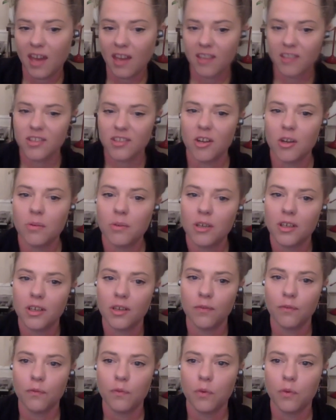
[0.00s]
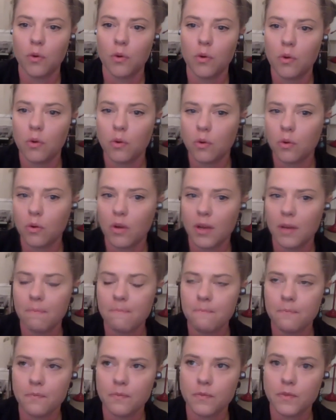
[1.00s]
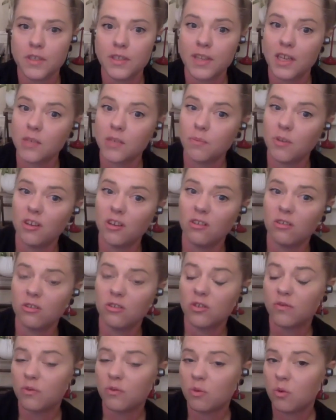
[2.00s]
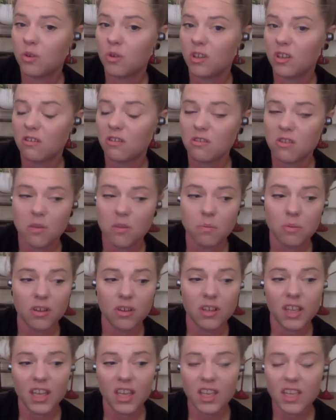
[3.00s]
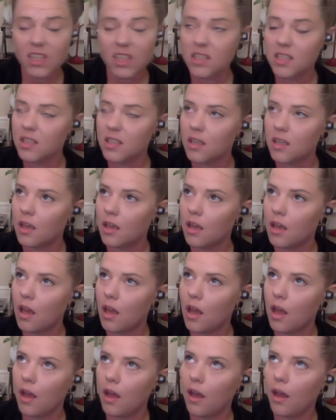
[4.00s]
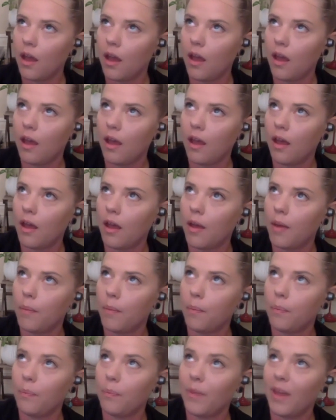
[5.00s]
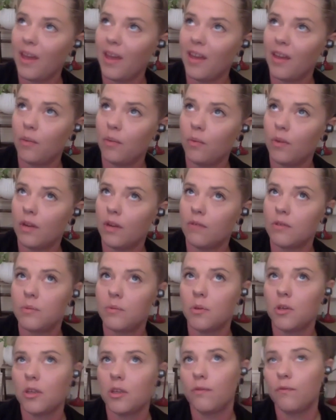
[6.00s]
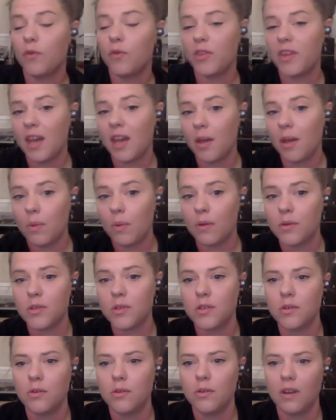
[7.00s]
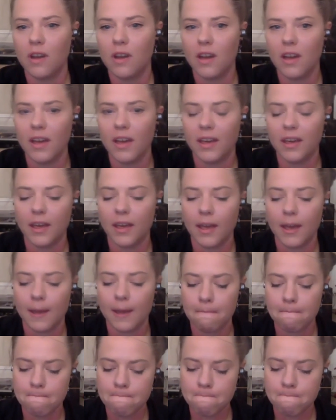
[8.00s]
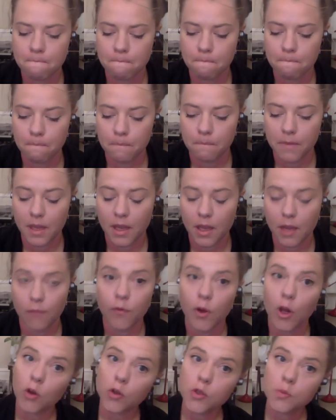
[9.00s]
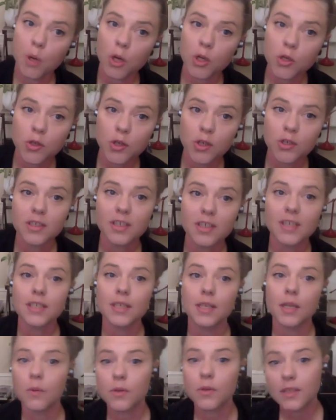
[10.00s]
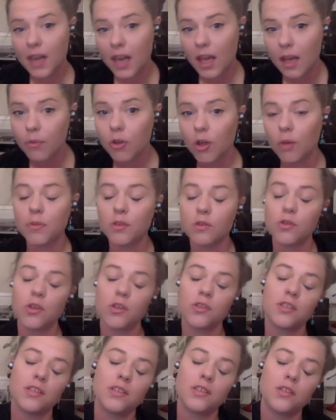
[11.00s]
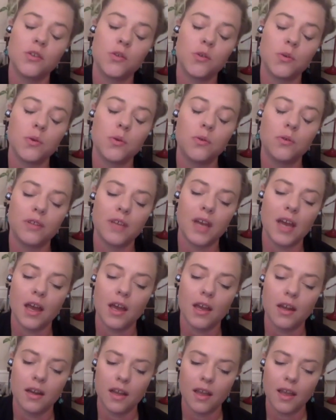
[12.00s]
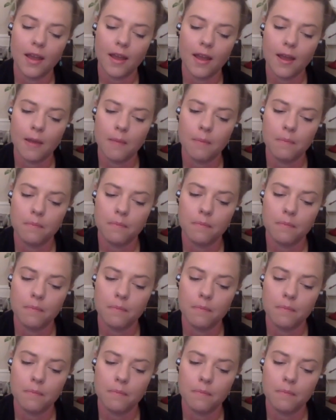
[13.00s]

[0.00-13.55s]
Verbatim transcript: and started working for um, Stage Miracles for a couple of years. Um, and when I was working for them, I was doing like um, the follow spot trusses, and I was climbing up the trusses and doing all of that. Um,